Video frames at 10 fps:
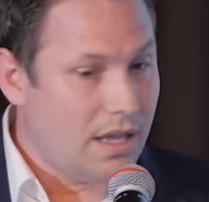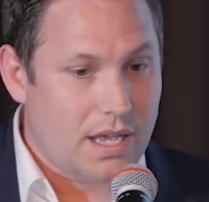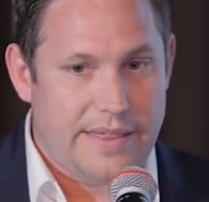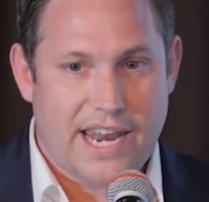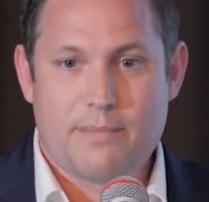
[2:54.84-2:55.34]

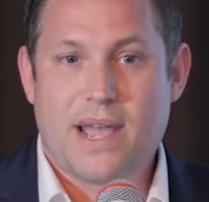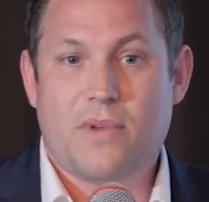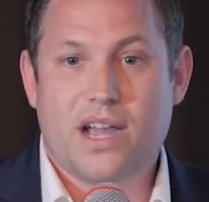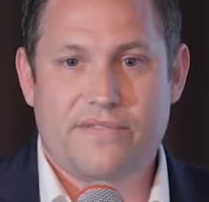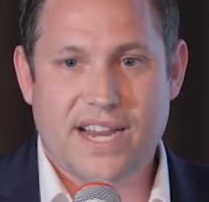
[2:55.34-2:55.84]
And then I met
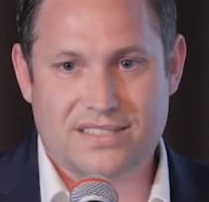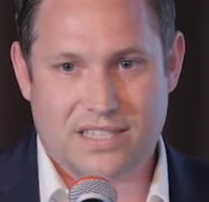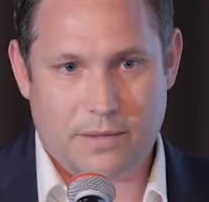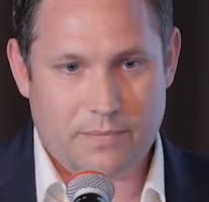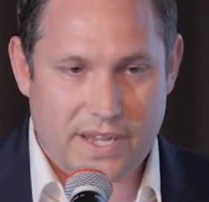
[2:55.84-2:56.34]
my
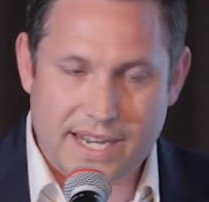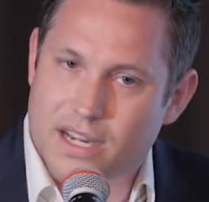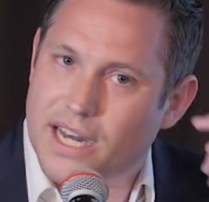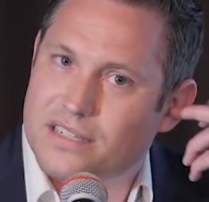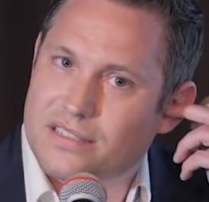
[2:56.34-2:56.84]
investor, and it
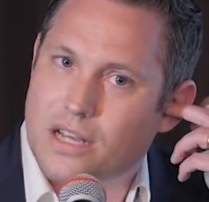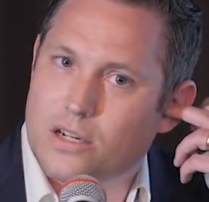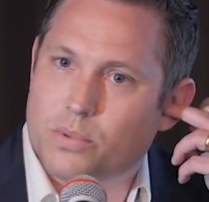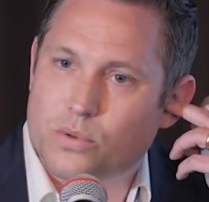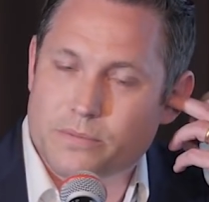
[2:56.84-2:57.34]
kind of
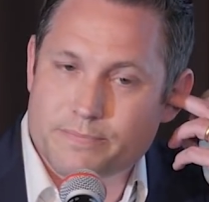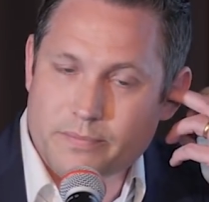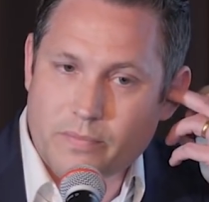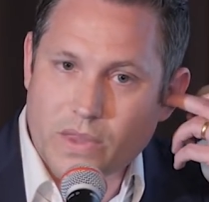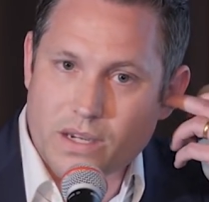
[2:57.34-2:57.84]
snowballed.
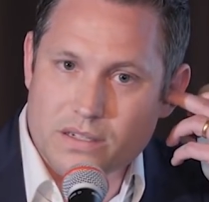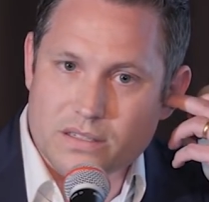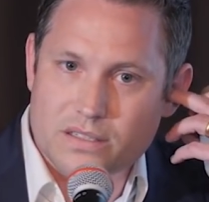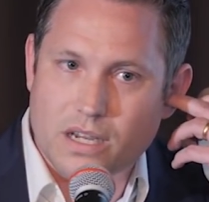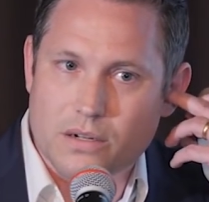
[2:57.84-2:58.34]

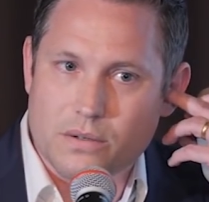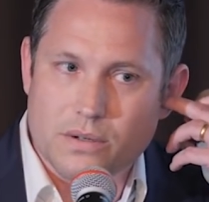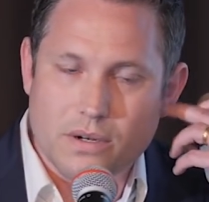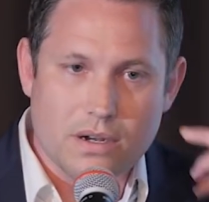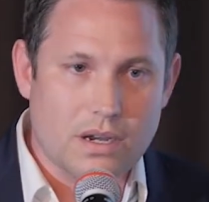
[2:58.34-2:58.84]
So
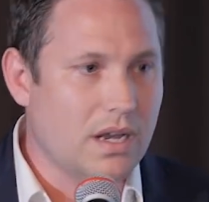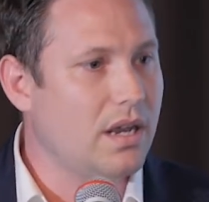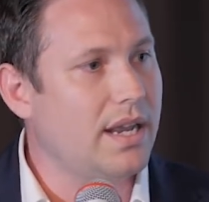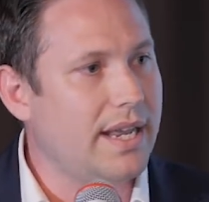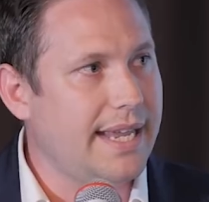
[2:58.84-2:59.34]

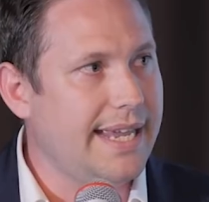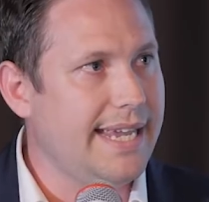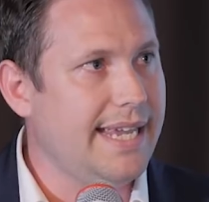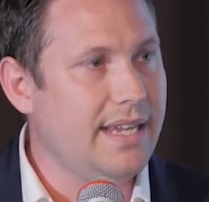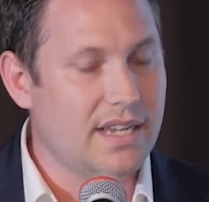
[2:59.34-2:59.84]

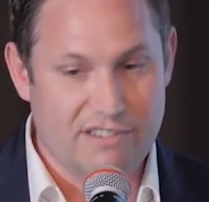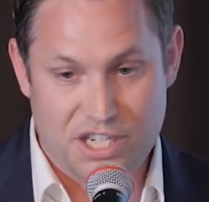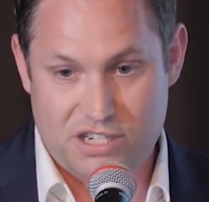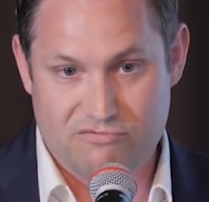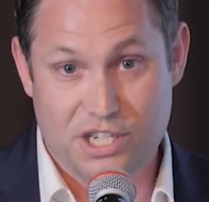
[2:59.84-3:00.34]
he
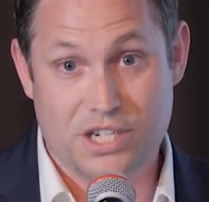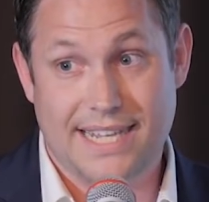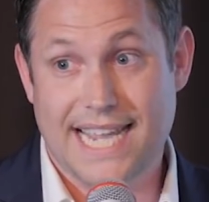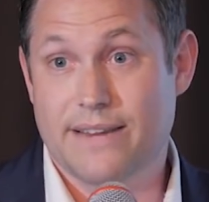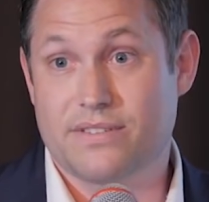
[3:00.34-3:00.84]

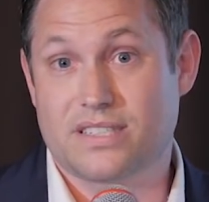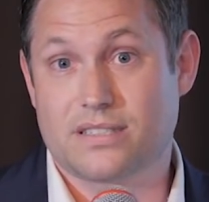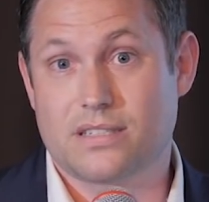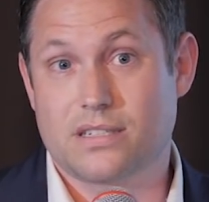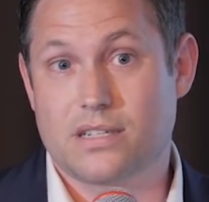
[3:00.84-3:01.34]
originally gave
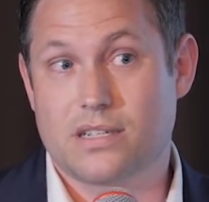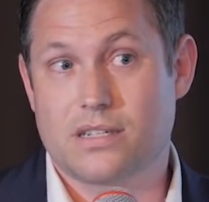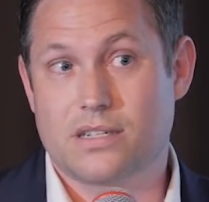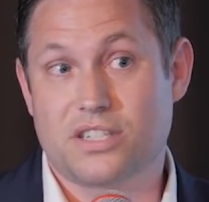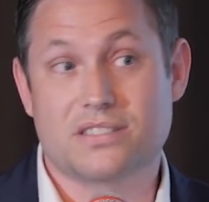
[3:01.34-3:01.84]
us
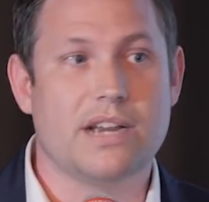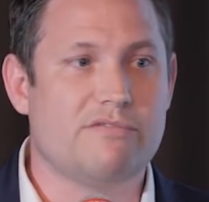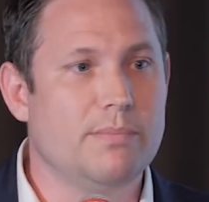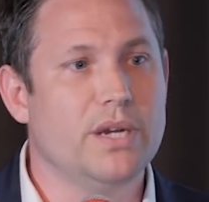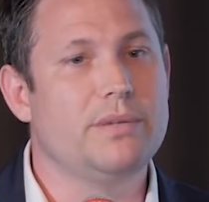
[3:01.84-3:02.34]
just
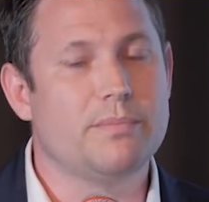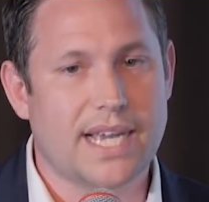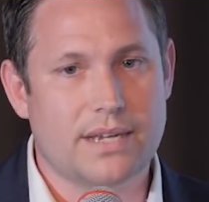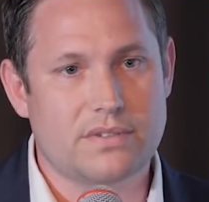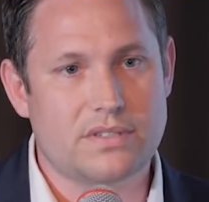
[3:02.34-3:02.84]
over £1
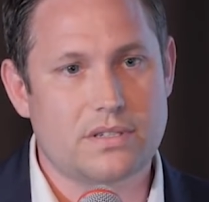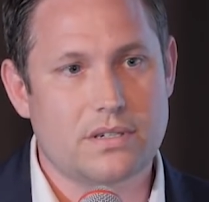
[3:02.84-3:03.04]
million.